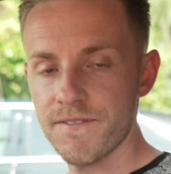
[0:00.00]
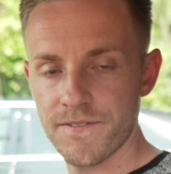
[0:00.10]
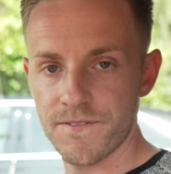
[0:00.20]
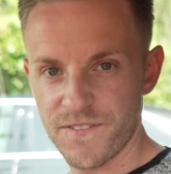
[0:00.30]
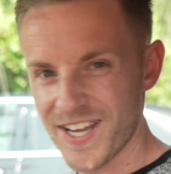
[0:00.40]
of
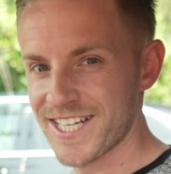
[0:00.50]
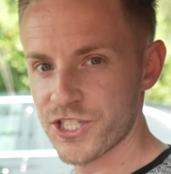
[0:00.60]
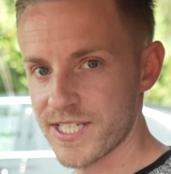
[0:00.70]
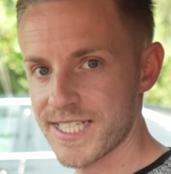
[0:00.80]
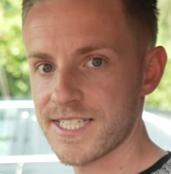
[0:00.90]

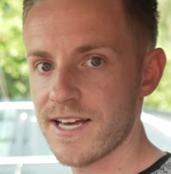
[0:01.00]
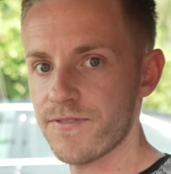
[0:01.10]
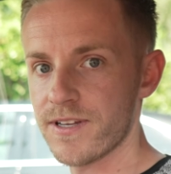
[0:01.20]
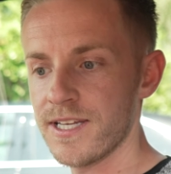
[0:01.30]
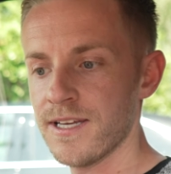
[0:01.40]
financially
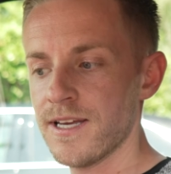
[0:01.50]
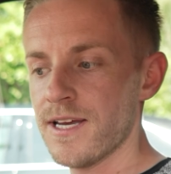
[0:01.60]
savvy,